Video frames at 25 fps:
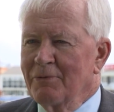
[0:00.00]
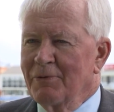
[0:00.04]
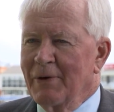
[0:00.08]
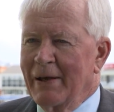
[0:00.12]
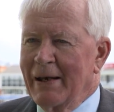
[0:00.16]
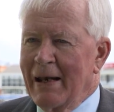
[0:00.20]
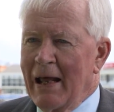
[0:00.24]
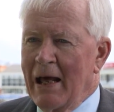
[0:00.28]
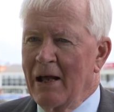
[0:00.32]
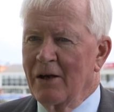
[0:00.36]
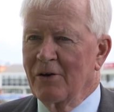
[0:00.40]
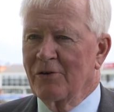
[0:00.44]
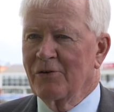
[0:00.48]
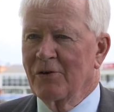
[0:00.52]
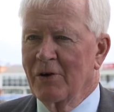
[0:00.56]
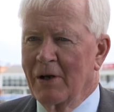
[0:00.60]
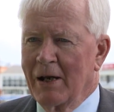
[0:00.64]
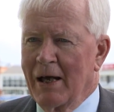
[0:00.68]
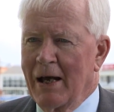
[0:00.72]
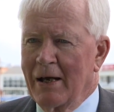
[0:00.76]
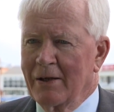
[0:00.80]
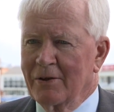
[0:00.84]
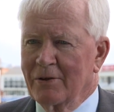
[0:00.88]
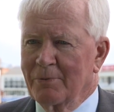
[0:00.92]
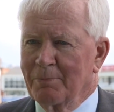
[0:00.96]
financial
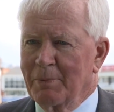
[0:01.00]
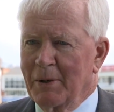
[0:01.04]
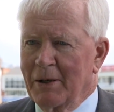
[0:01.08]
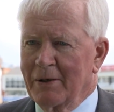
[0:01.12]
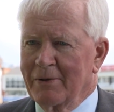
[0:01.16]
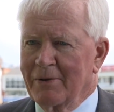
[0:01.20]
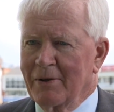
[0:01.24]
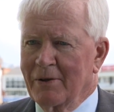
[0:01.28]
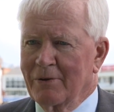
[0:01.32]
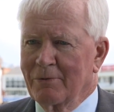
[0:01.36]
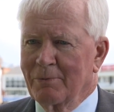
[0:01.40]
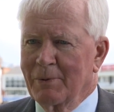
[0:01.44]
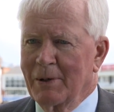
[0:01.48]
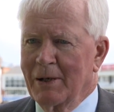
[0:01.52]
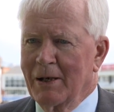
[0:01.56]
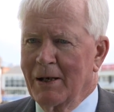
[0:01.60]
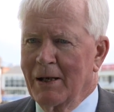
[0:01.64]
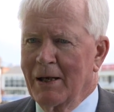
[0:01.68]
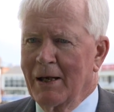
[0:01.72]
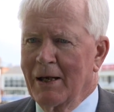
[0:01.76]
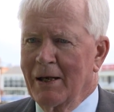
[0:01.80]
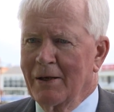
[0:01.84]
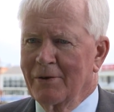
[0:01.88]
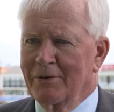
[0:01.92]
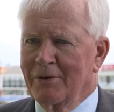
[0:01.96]
aspects as well
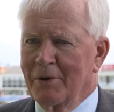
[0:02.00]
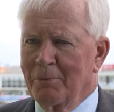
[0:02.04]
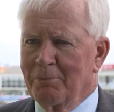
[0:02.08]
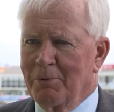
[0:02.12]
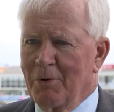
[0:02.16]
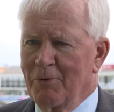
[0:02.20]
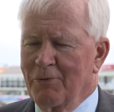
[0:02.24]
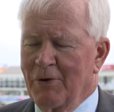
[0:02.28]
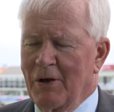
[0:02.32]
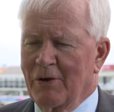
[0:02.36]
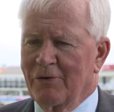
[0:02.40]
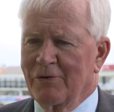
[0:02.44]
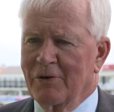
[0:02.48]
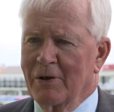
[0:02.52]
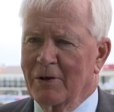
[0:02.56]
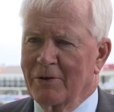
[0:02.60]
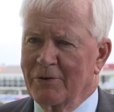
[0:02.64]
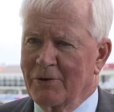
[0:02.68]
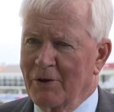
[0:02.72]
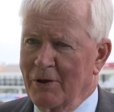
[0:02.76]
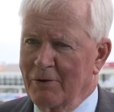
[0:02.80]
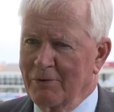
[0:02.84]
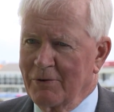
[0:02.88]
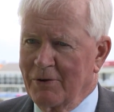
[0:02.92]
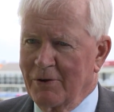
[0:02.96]
as the professional
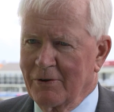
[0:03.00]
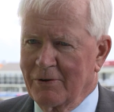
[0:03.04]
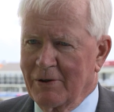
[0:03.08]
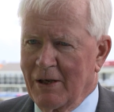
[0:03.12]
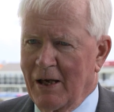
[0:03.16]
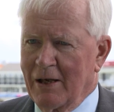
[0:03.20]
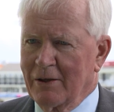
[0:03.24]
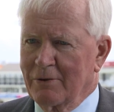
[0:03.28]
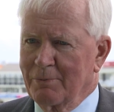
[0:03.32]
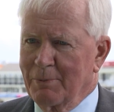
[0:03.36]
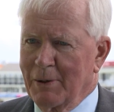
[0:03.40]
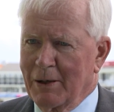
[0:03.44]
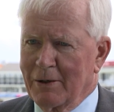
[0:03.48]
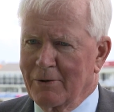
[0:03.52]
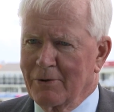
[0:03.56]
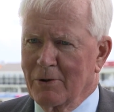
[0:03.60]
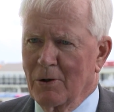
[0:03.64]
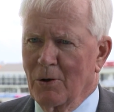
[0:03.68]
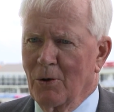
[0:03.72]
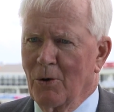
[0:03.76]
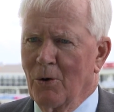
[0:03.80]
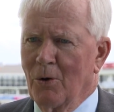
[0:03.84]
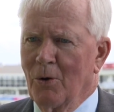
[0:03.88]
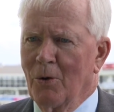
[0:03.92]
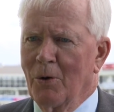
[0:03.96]
services aspects,
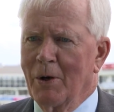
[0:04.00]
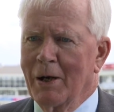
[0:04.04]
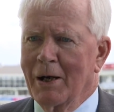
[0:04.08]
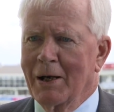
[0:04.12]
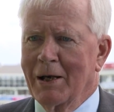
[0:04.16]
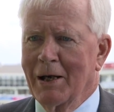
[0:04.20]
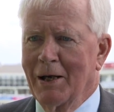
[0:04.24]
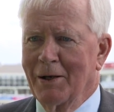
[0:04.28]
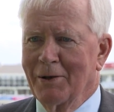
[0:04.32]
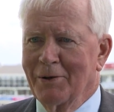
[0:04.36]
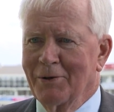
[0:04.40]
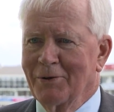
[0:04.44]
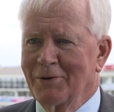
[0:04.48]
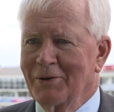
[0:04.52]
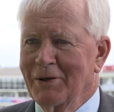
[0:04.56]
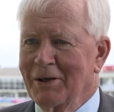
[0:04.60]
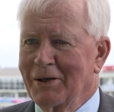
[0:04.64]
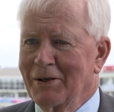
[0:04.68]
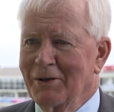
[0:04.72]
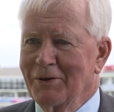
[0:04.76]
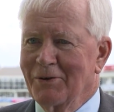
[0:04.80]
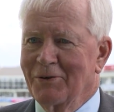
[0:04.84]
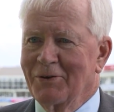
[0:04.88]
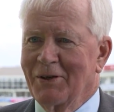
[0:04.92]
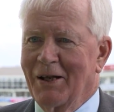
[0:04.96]
law, accountancy,
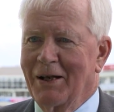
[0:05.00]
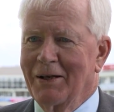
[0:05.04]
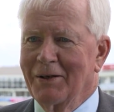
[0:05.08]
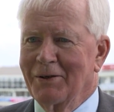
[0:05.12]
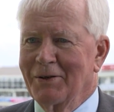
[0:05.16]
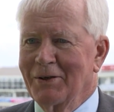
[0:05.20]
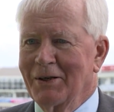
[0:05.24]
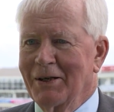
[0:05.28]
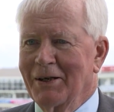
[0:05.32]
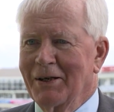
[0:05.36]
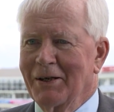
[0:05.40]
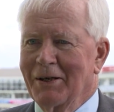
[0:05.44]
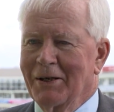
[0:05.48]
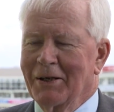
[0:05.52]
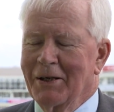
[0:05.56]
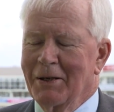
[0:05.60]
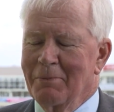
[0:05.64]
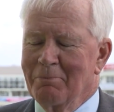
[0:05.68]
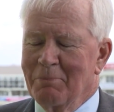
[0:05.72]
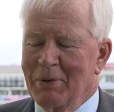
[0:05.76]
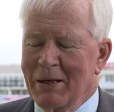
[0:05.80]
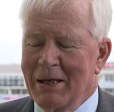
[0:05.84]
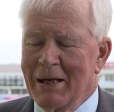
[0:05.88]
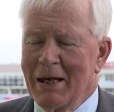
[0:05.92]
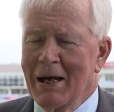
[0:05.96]
consulting,
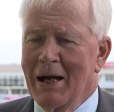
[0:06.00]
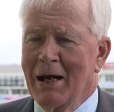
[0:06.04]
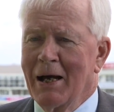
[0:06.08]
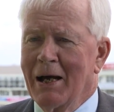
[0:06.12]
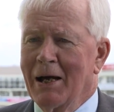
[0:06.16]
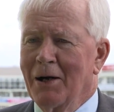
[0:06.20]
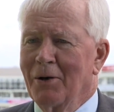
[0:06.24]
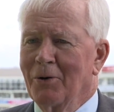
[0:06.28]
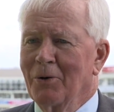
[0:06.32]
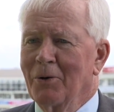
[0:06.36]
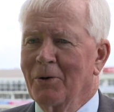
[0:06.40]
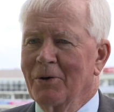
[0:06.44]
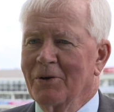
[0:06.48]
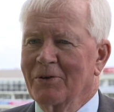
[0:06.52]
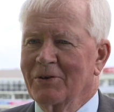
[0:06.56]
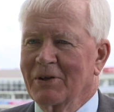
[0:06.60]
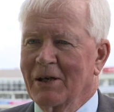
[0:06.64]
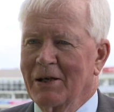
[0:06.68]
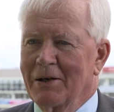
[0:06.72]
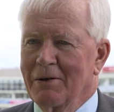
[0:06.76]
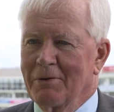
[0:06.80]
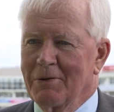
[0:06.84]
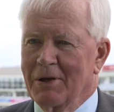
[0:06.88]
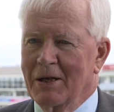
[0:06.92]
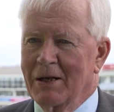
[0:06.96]
PR, all this
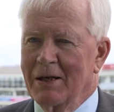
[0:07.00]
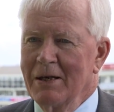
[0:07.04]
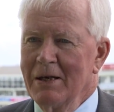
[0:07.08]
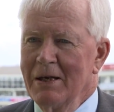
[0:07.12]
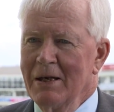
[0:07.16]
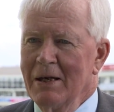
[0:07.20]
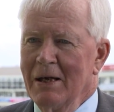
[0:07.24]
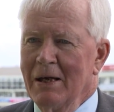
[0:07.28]
kind of thing.